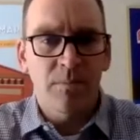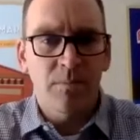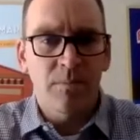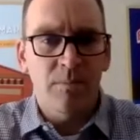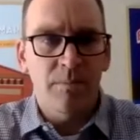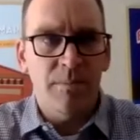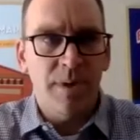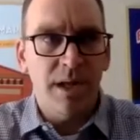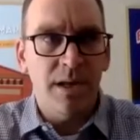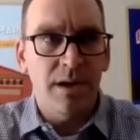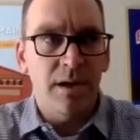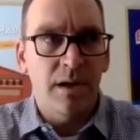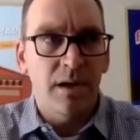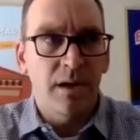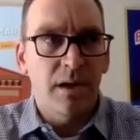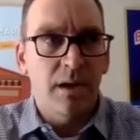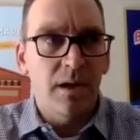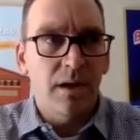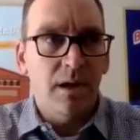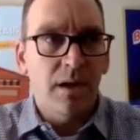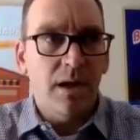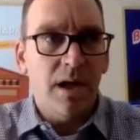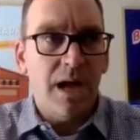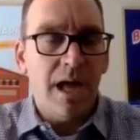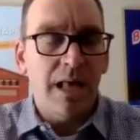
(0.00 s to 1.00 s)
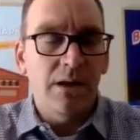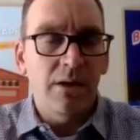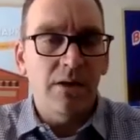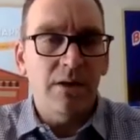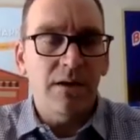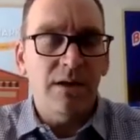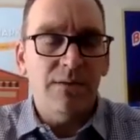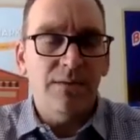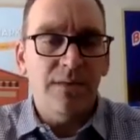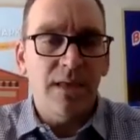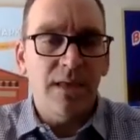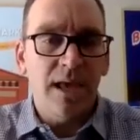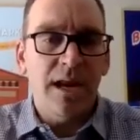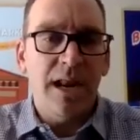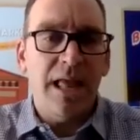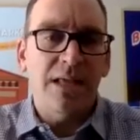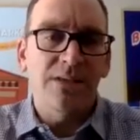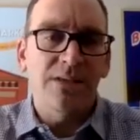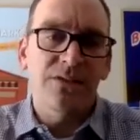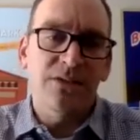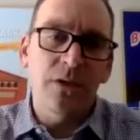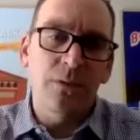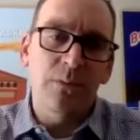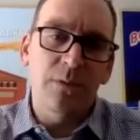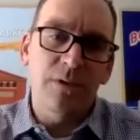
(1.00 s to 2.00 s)
But I look at that and I
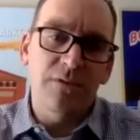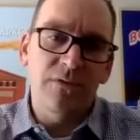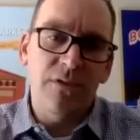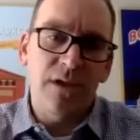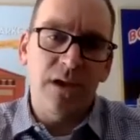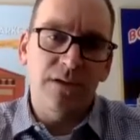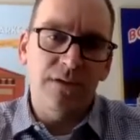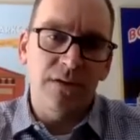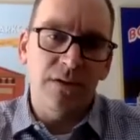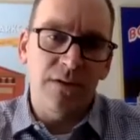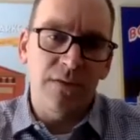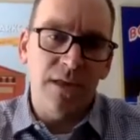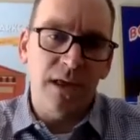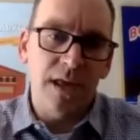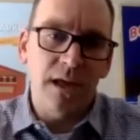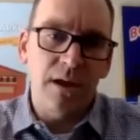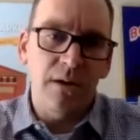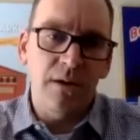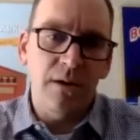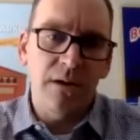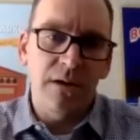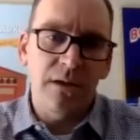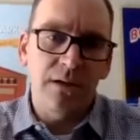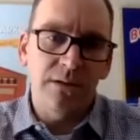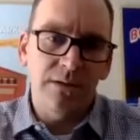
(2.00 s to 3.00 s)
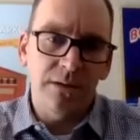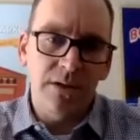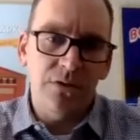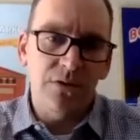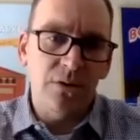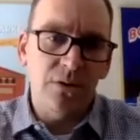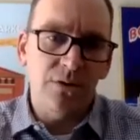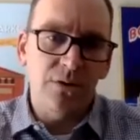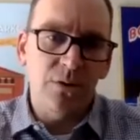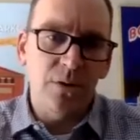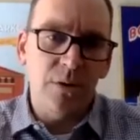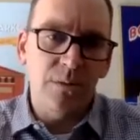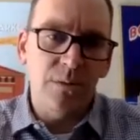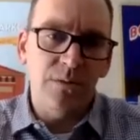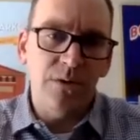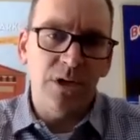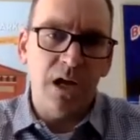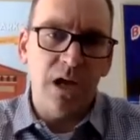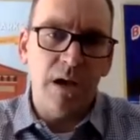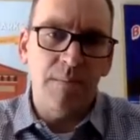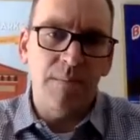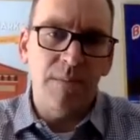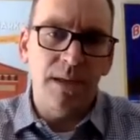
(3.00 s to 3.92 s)
still reflect on that. Is this your dream job?